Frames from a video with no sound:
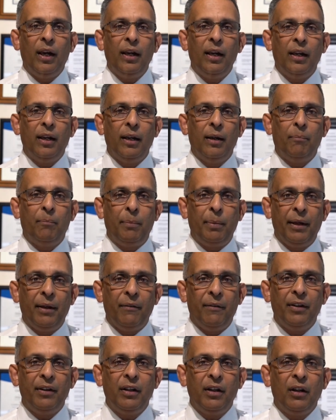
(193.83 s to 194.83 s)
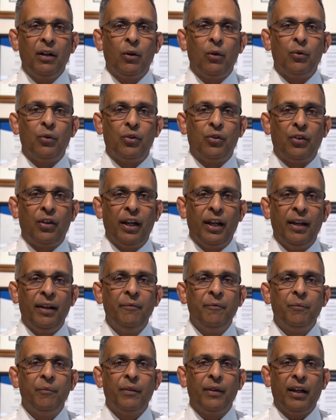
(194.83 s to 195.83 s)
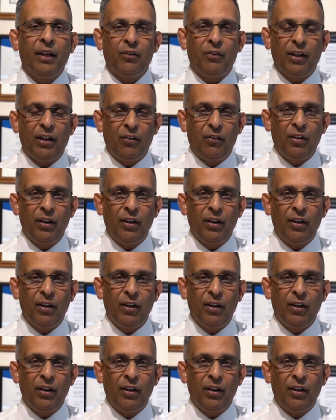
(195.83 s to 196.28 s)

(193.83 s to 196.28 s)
where a parent could stay,